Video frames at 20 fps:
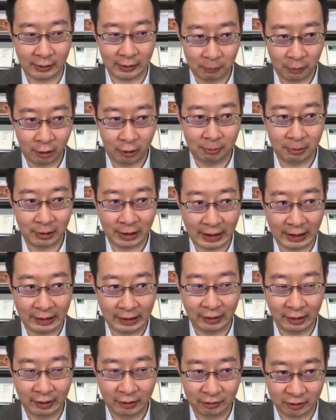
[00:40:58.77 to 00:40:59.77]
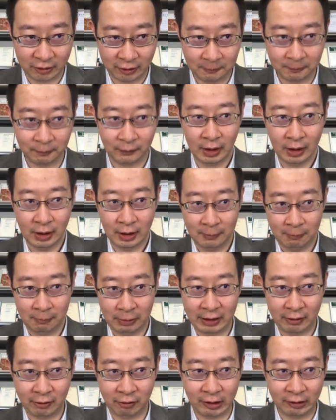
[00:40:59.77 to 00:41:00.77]
mobilization
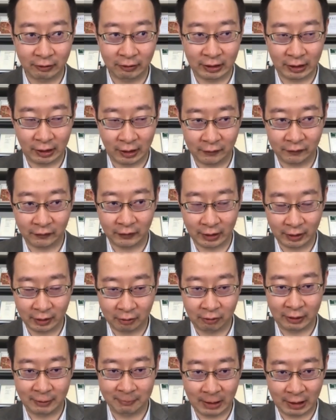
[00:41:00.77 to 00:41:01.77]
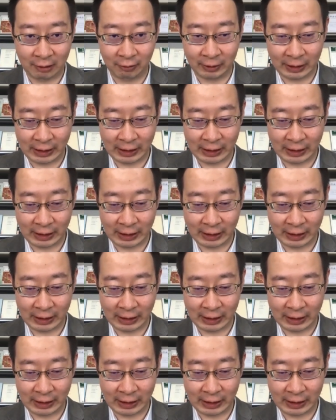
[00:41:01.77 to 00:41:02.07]
period of the great power